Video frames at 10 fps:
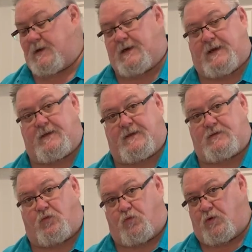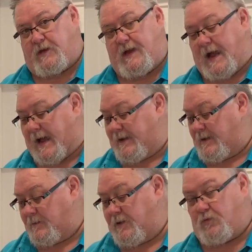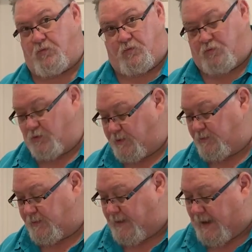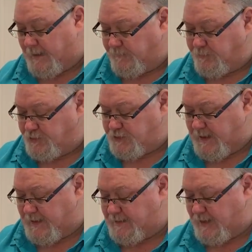we're going to get this really hot. I mean, really, really hot. And if you put your